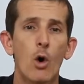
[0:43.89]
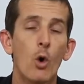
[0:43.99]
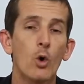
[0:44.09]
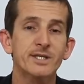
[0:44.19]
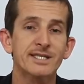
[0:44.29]

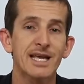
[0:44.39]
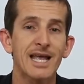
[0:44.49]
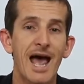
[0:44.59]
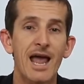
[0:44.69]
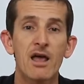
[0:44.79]
or
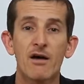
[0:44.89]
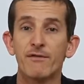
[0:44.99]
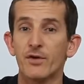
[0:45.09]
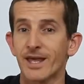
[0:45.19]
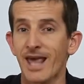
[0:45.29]
CA
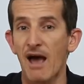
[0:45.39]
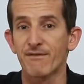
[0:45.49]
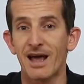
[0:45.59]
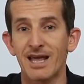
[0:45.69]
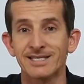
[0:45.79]
for the
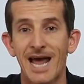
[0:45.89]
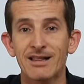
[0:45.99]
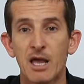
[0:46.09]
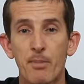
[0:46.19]
Cafe Italia